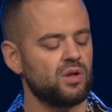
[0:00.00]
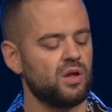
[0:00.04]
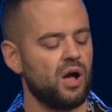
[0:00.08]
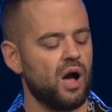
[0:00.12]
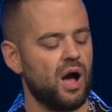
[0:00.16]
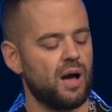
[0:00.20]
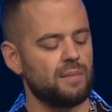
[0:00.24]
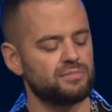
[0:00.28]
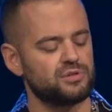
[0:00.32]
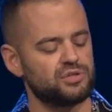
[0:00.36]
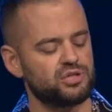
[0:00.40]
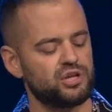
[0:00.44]

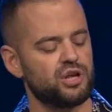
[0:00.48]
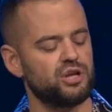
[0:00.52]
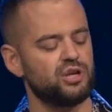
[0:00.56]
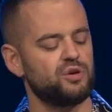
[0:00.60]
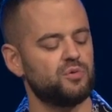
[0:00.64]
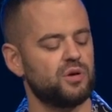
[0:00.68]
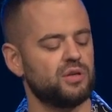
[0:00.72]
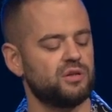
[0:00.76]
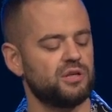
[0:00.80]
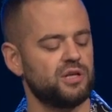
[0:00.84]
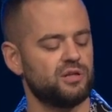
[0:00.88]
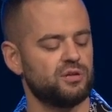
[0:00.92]
I'm
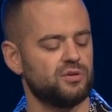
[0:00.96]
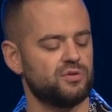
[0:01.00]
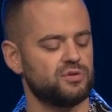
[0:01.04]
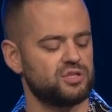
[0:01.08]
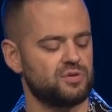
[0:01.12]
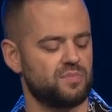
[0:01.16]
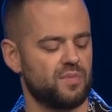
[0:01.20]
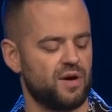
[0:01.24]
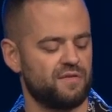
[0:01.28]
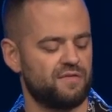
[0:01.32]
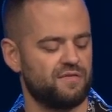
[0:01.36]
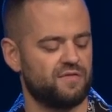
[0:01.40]
genuinely
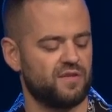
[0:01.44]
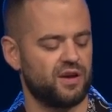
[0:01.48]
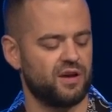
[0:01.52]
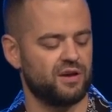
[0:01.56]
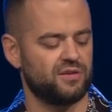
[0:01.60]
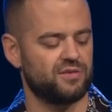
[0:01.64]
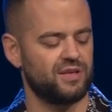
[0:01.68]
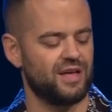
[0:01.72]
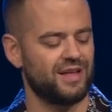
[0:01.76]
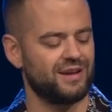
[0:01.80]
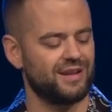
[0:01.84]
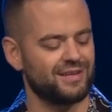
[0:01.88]
losing my
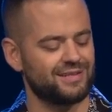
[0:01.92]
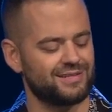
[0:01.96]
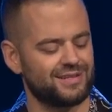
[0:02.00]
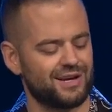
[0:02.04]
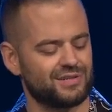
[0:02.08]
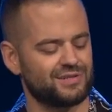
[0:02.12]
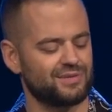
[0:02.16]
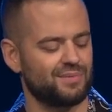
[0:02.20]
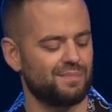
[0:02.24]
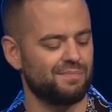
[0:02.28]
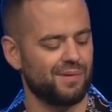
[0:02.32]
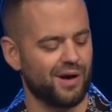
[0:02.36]
faith, and it
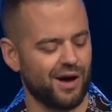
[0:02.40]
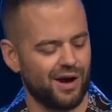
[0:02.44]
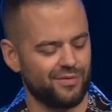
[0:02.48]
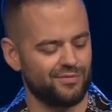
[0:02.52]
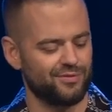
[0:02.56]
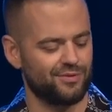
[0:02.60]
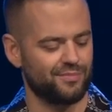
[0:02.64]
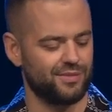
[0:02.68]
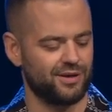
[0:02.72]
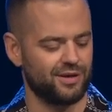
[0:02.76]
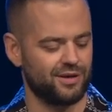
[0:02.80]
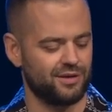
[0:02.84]
doesn't
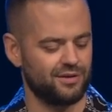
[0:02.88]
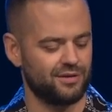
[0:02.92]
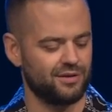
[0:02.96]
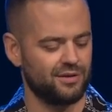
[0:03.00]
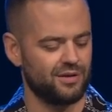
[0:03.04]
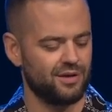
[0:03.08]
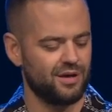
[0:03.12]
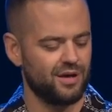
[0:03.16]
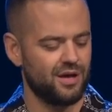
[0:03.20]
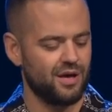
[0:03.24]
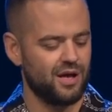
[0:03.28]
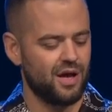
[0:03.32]
bother me.
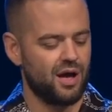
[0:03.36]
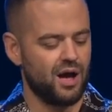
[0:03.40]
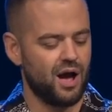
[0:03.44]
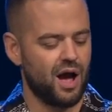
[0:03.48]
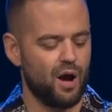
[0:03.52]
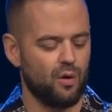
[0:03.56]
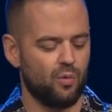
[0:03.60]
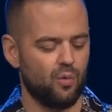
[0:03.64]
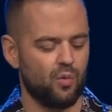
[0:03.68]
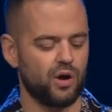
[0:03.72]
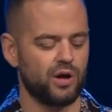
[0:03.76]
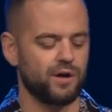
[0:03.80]
I
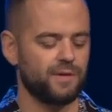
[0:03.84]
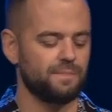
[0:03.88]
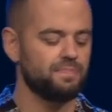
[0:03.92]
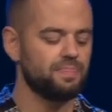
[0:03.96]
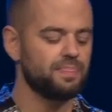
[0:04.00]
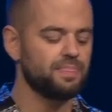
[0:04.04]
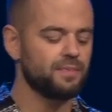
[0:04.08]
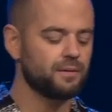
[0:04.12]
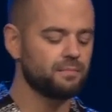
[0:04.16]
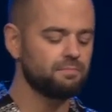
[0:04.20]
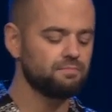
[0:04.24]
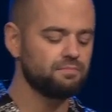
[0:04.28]

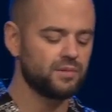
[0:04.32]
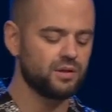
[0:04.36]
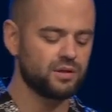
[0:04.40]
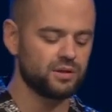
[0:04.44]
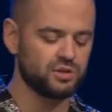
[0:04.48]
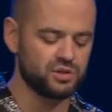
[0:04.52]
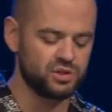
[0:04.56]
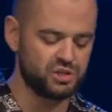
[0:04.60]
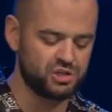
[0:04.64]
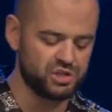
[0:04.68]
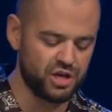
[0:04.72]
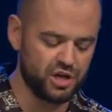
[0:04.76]
want
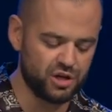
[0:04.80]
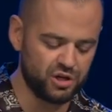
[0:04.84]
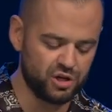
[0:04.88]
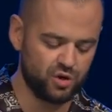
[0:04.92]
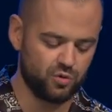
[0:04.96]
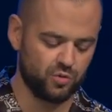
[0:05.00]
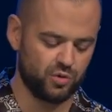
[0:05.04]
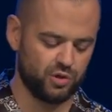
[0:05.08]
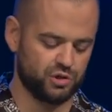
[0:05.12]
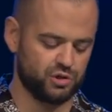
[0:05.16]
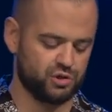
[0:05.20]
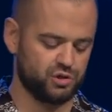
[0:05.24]

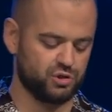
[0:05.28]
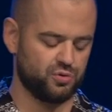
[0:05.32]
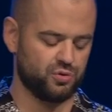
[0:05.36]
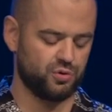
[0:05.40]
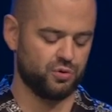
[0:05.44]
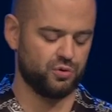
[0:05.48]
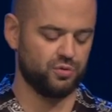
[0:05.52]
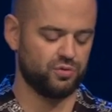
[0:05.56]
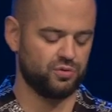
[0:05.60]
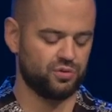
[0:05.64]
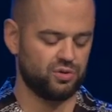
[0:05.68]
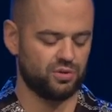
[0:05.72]
genuine
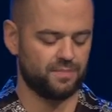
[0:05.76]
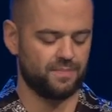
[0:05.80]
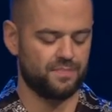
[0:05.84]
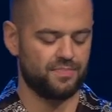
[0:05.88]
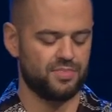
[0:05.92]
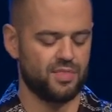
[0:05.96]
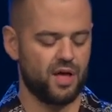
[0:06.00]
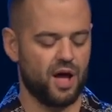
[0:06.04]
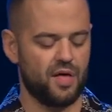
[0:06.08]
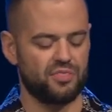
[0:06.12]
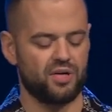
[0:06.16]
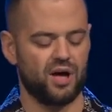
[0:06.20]
truth,
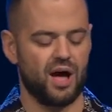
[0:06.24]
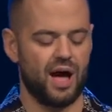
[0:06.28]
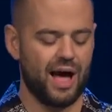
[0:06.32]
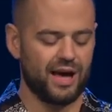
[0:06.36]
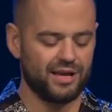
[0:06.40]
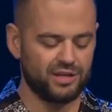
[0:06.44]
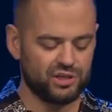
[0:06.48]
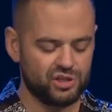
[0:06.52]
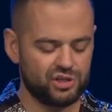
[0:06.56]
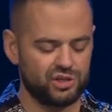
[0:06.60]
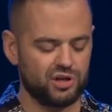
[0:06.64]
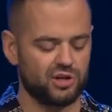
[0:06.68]
not the I
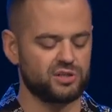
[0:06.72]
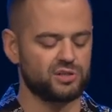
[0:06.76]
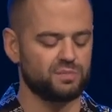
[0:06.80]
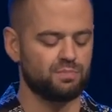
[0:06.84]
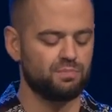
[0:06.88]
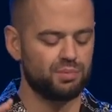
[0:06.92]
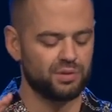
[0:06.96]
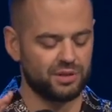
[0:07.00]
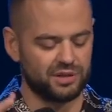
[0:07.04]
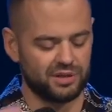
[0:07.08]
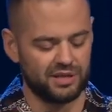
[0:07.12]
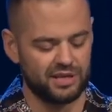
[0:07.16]
just
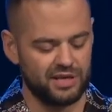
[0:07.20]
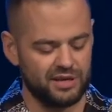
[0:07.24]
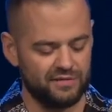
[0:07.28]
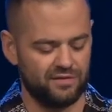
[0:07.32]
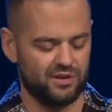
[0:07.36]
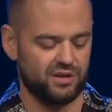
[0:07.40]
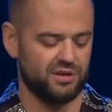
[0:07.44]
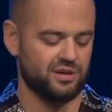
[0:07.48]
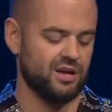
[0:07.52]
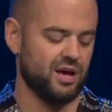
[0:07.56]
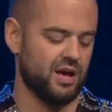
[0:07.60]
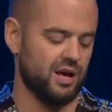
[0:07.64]
believe
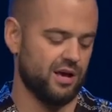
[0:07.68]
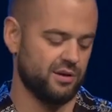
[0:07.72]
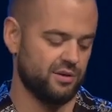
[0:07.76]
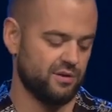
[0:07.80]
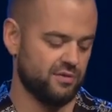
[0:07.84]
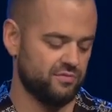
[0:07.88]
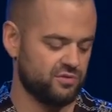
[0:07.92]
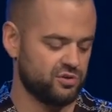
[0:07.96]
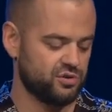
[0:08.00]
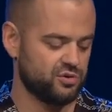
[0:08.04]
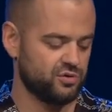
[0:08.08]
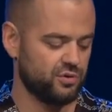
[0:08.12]
it kind
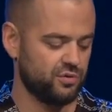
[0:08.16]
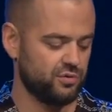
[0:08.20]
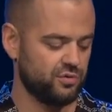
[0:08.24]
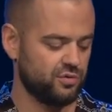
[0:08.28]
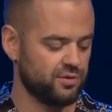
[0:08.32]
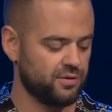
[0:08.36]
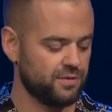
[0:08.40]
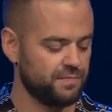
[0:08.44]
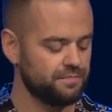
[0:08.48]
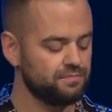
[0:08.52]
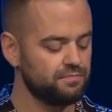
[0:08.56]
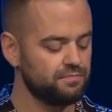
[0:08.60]
of truth."